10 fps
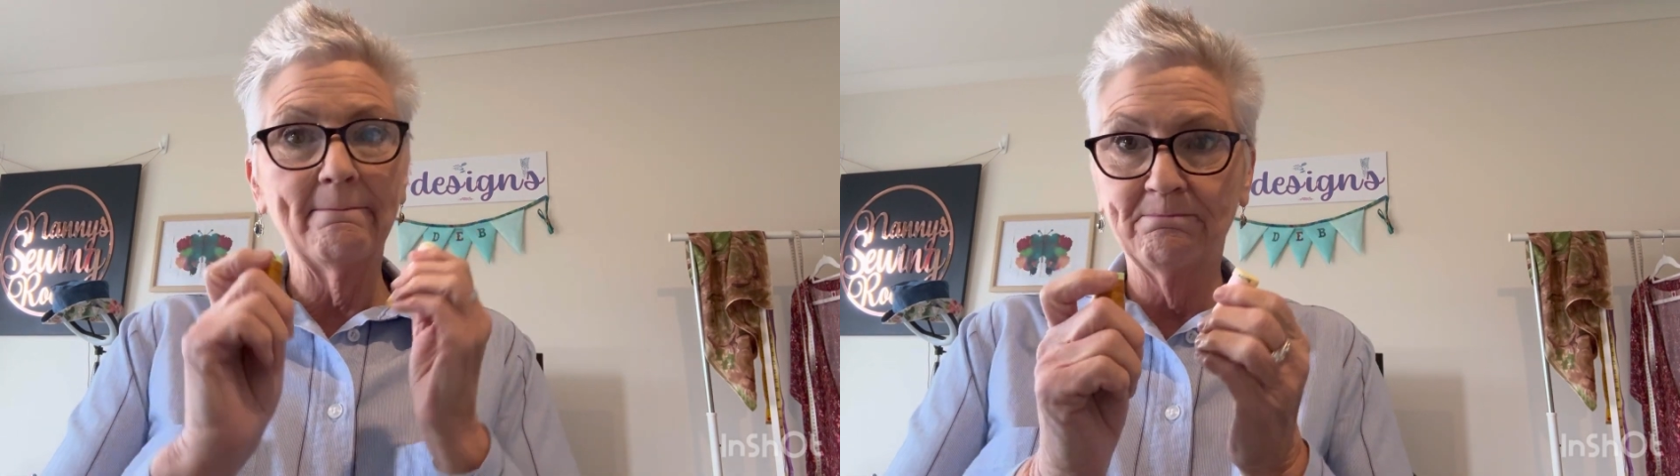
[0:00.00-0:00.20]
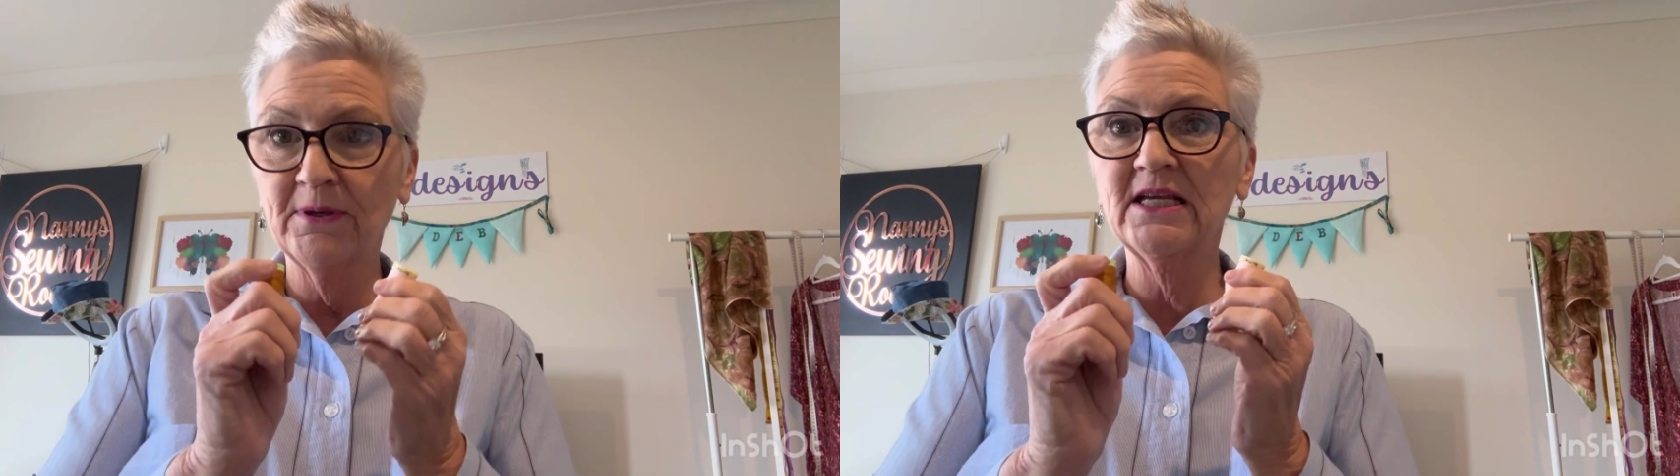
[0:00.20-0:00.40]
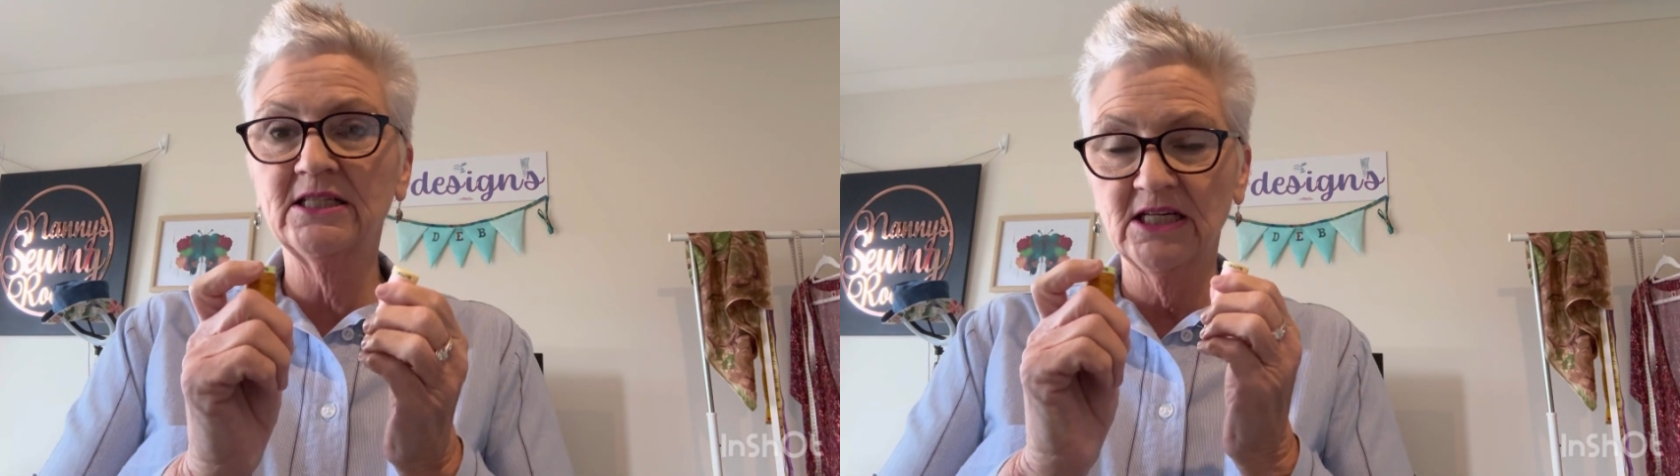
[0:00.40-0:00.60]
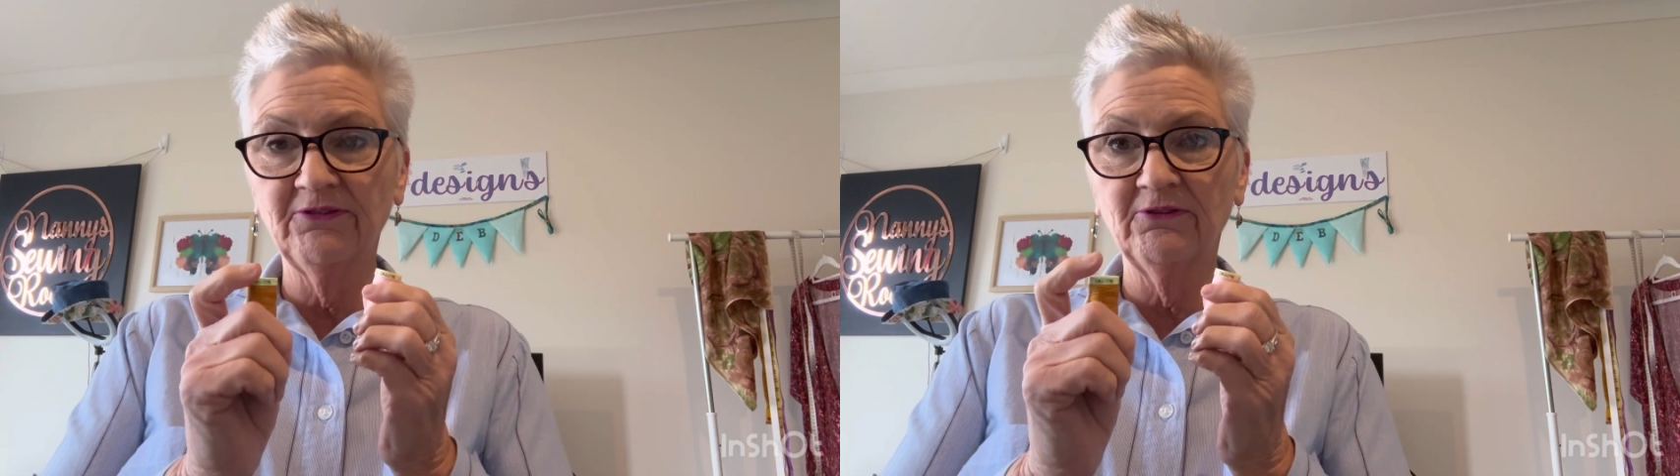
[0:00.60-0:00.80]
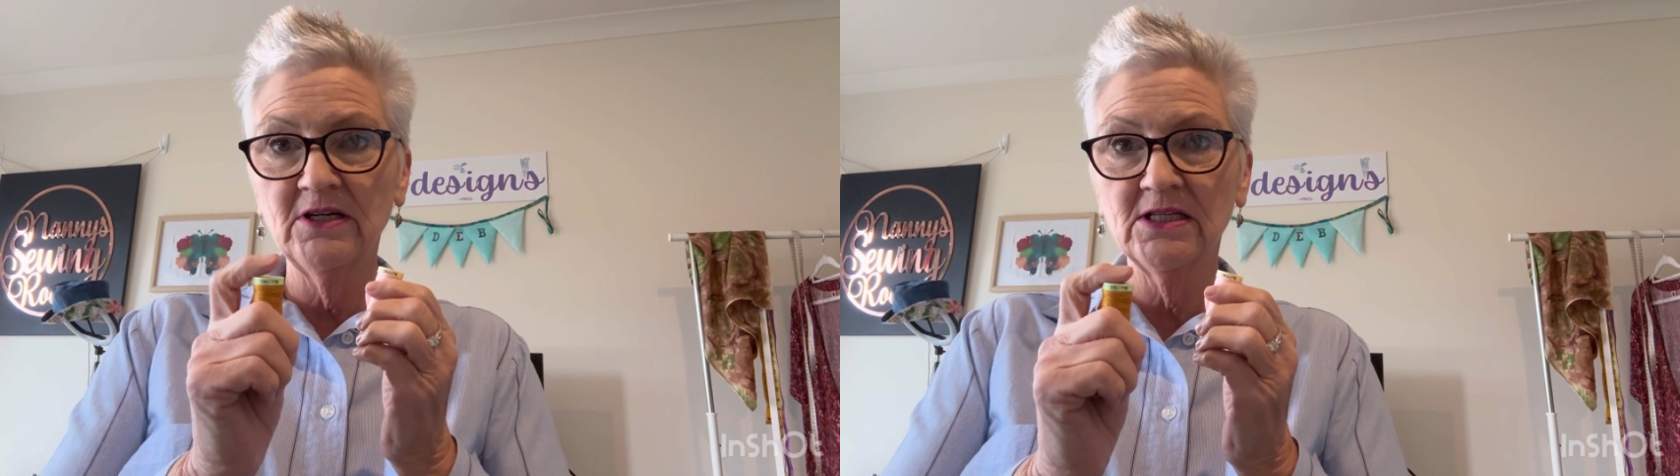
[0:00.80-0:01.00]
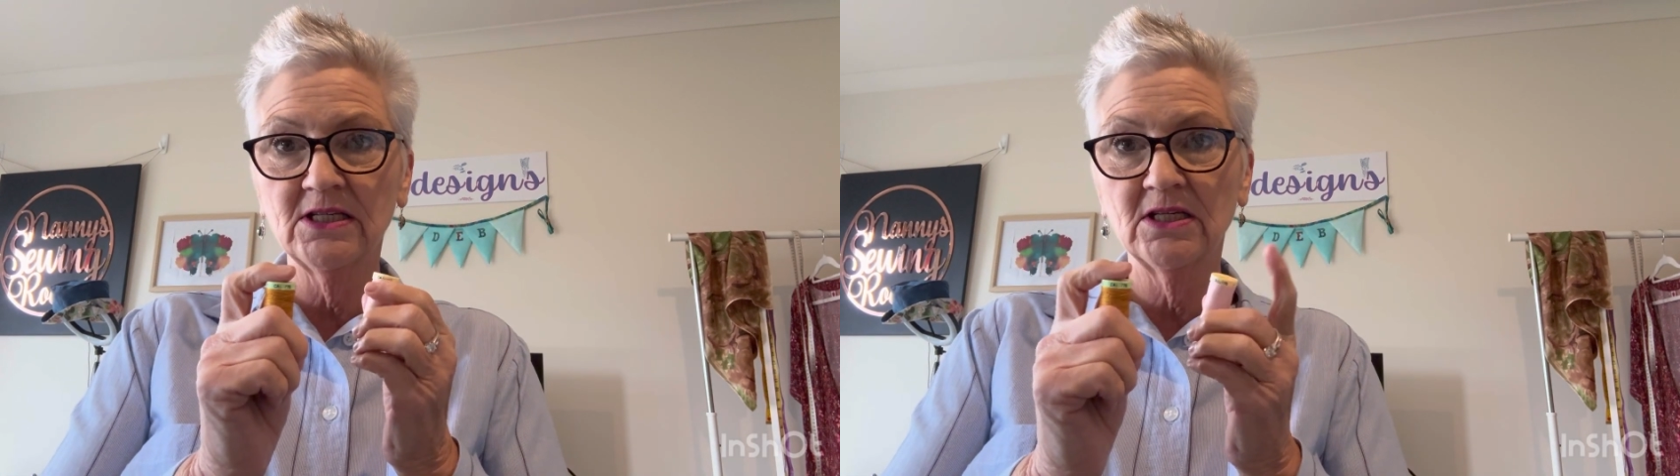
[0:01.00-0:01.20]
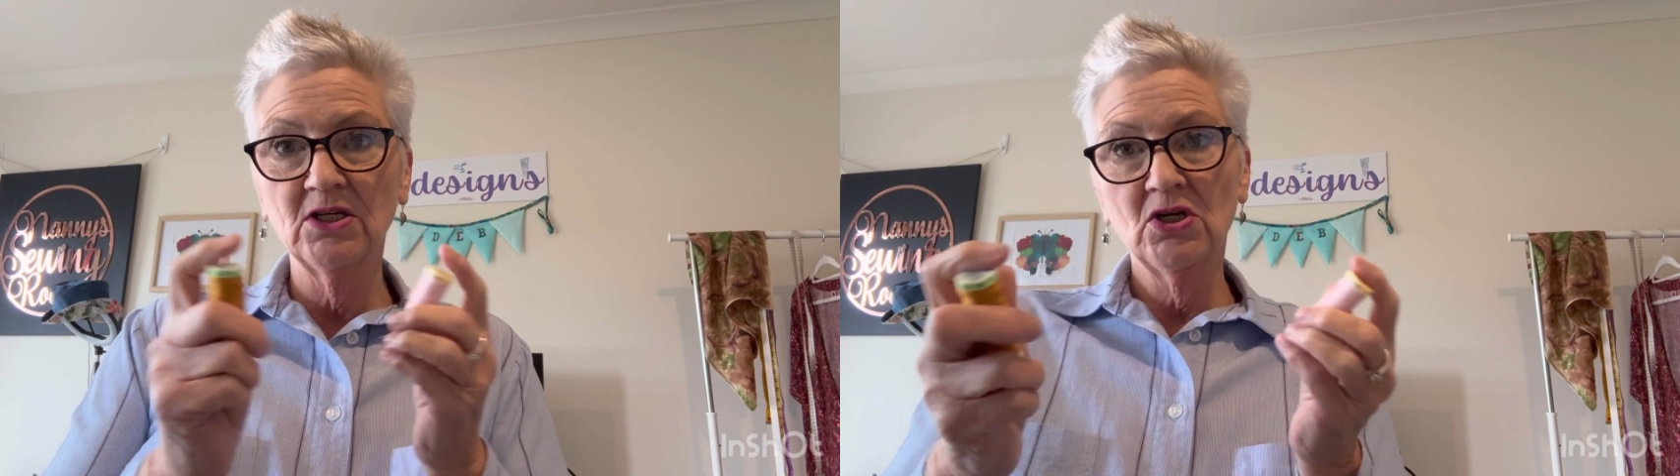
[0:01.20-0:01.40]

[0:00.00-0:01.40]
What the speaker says: big difference.